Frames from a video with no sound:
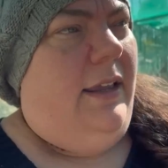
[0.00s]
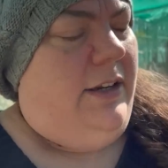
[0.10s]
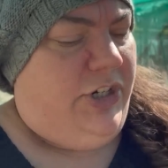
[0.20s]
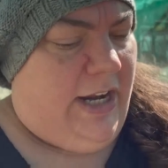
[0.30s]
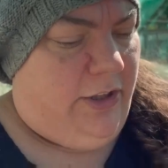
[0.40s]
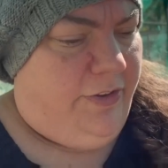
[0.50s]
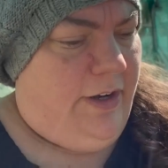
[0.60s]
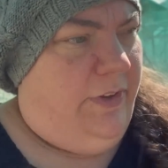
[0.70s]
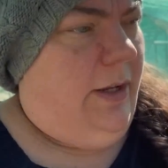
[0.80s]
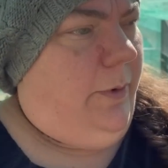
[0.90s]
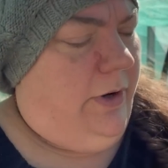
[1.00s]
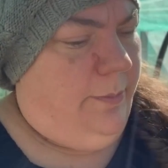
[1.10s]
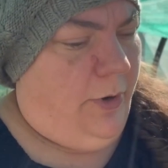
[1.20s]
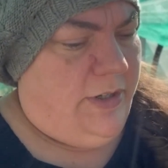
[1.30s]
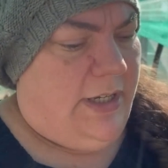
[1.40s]
shade cloth and everything we're in the
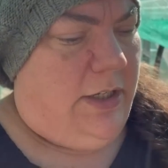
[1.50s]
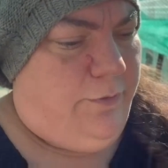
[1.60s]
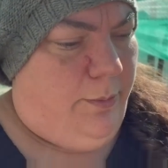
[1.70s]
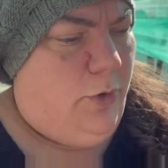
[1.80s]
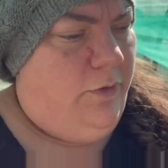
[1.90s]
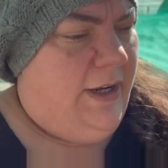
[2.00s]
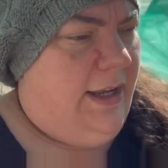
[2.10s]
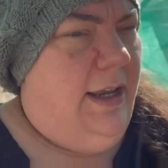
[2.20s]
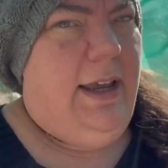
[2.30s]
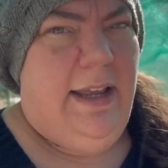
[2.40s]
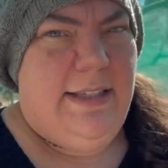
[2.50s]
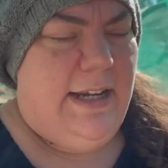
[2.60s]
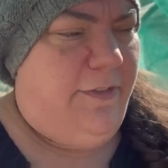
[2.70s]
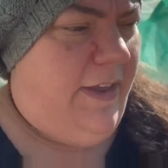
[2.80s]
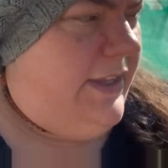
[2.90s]
process of removing and
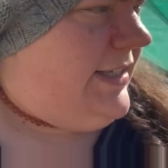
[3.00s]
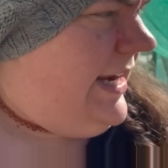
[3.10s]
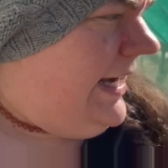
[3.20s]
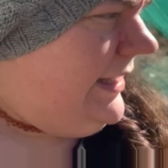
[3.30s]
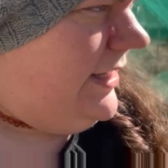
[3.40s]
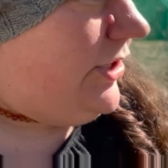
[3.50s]
stuff, and this netting that's